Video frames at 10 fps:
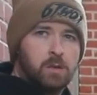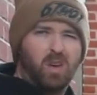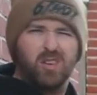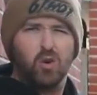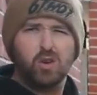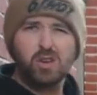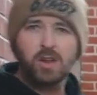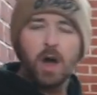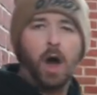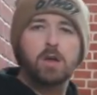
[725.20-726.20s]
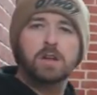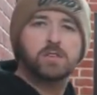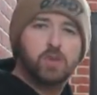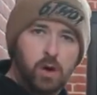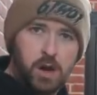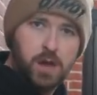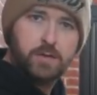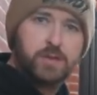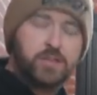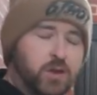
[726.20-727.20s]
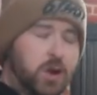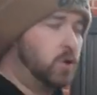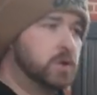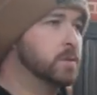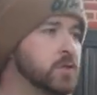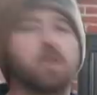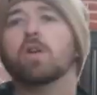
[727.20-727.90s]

What have I ordered? Olin's coilovers. Sorry, I ordered them so